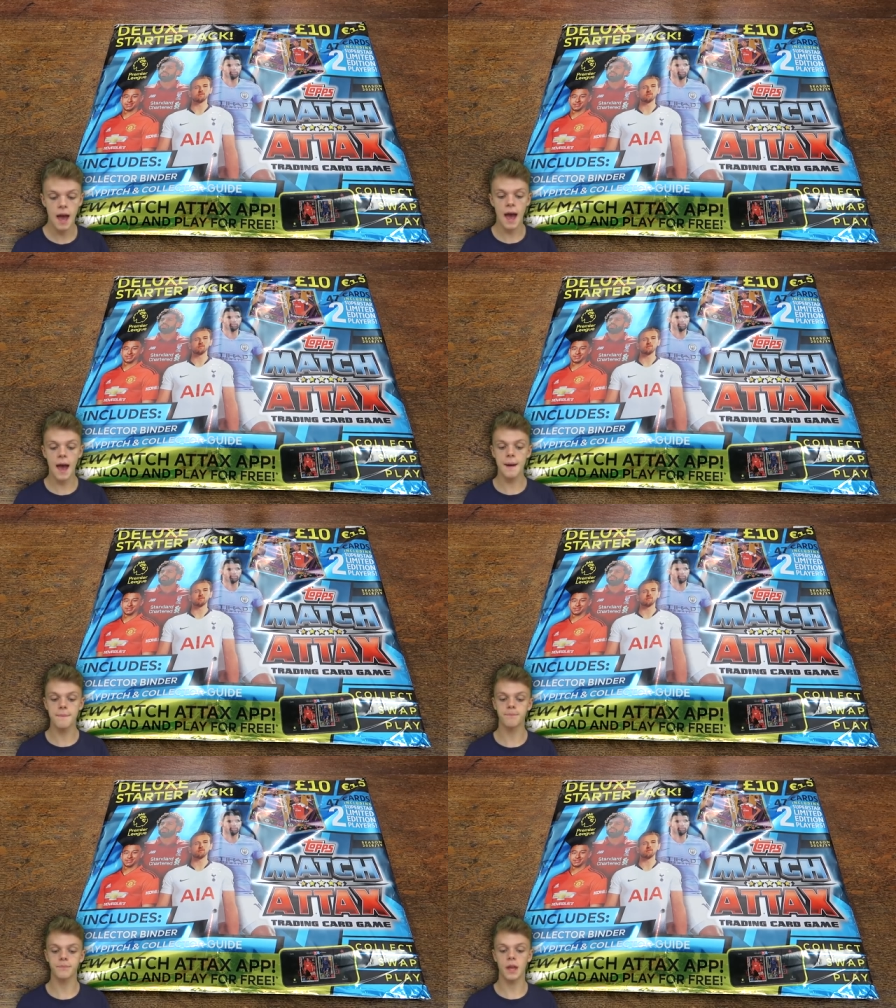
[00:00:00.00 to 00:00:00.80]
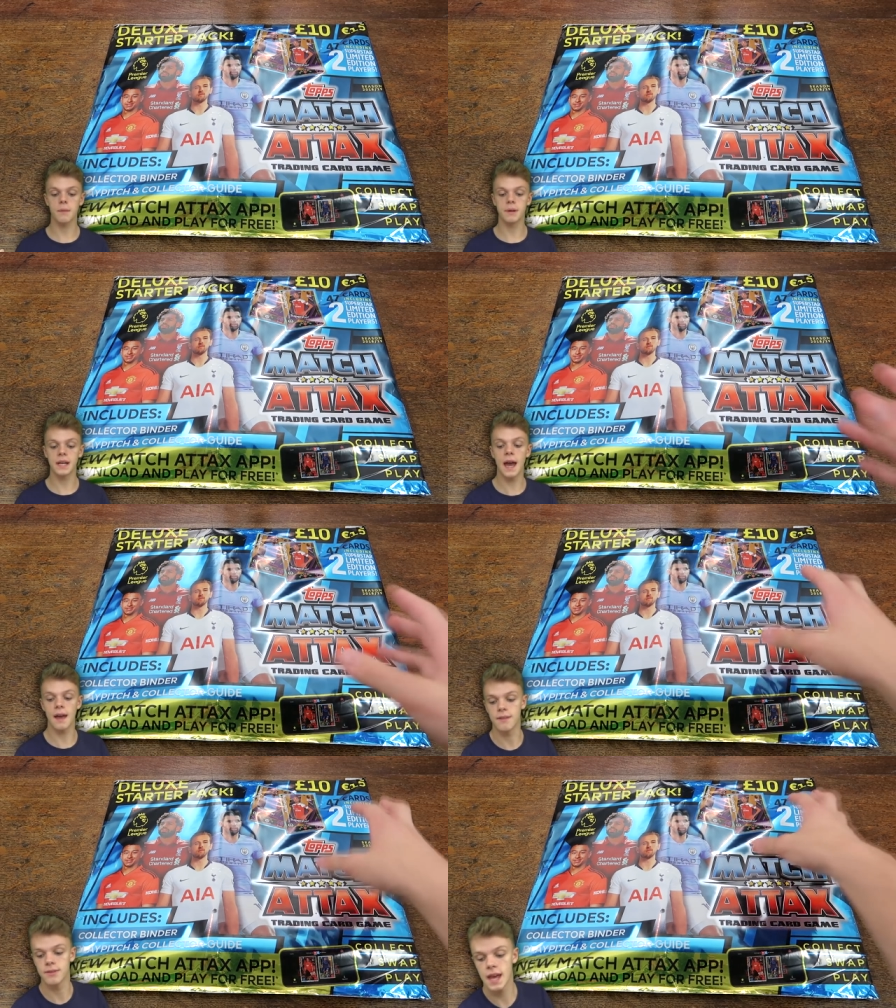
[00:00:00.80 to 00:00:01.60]
Um, but
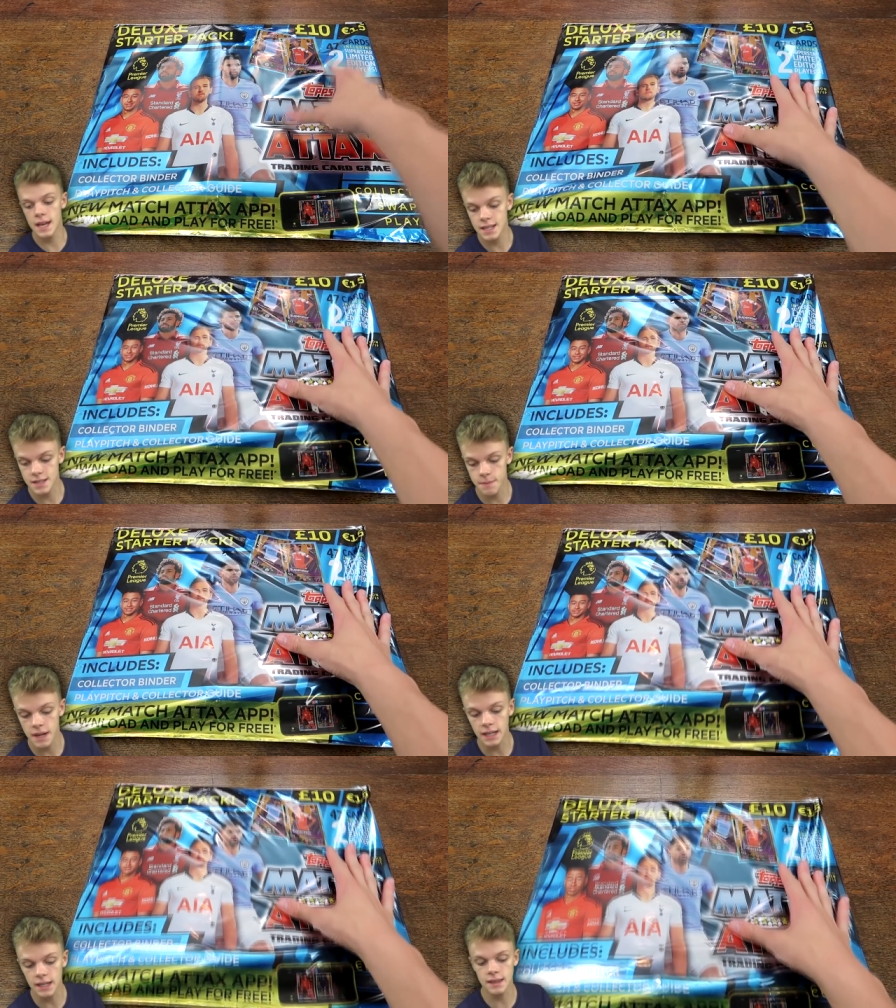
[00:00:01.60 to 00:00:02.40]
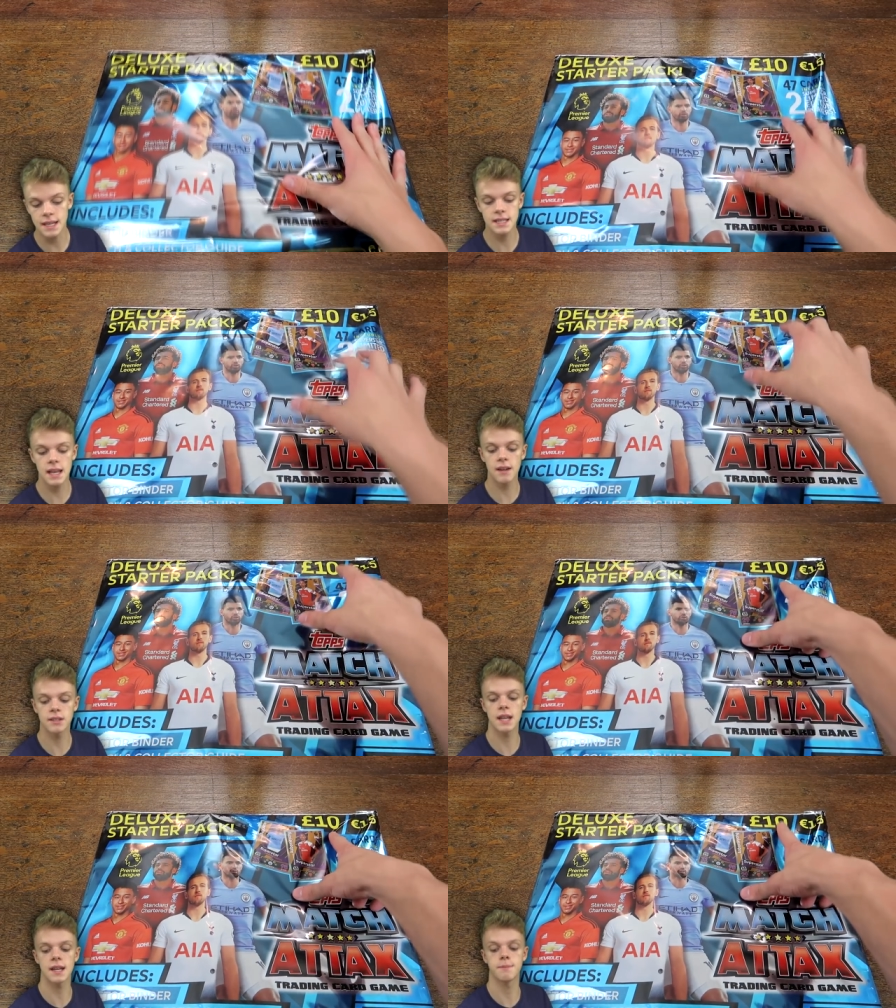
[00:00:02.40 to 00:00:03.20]
yeah, that does mean this
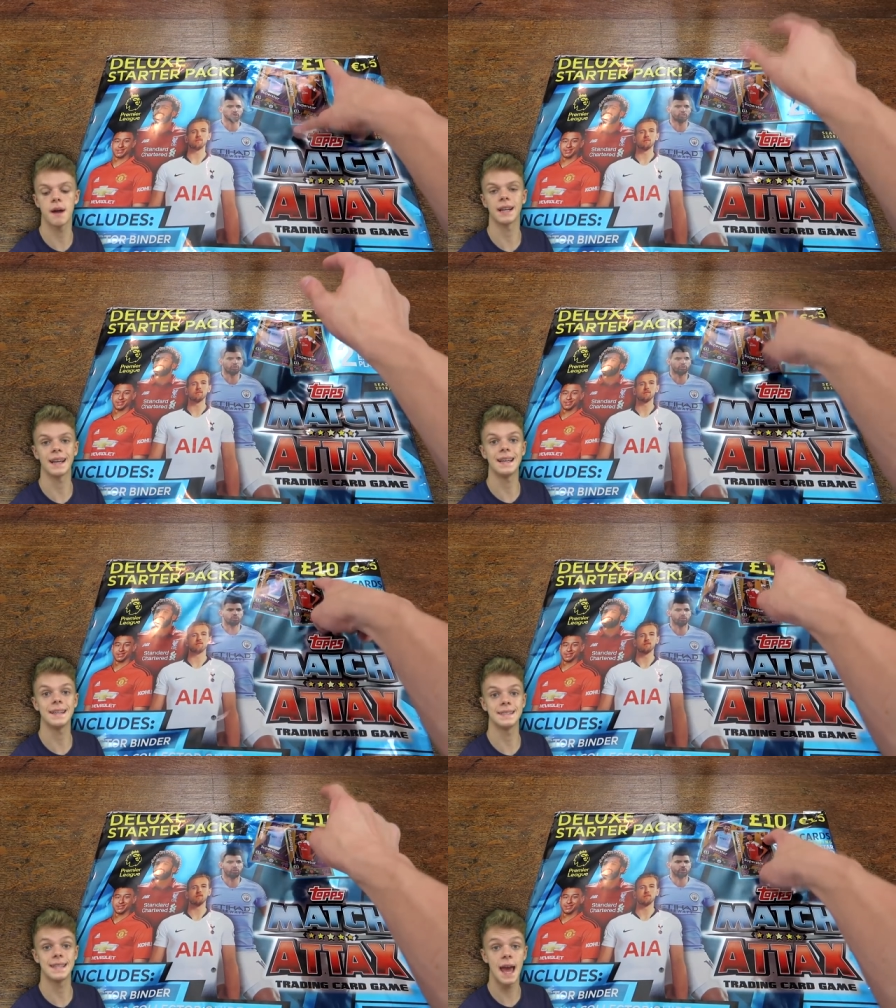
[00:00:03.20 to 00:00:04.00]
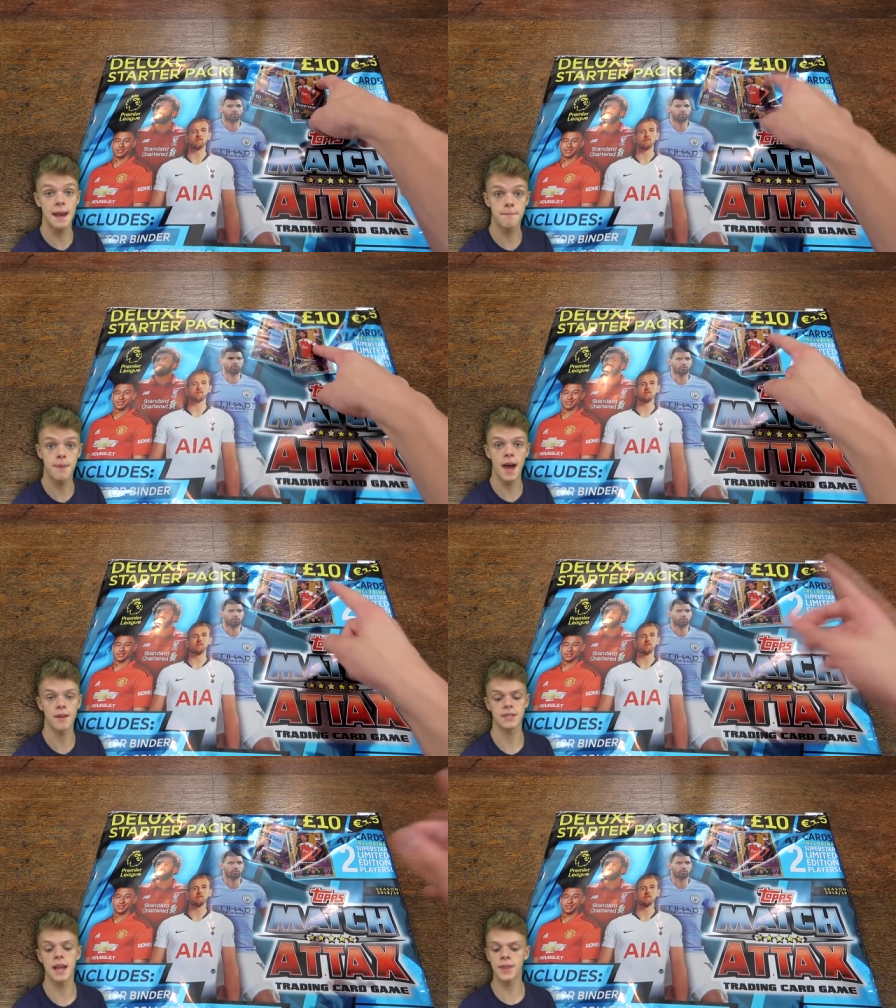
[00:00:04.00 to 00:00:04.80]
deluxe starter pack is
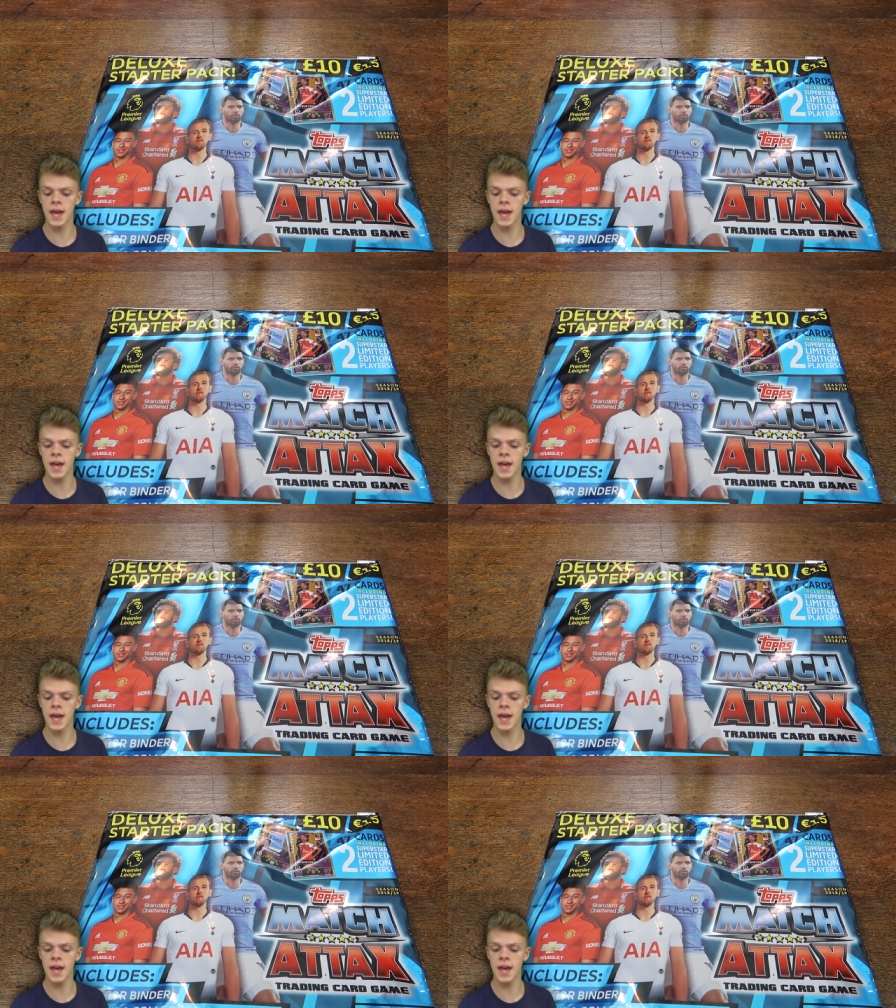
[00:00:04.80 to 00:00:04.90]
£10. Now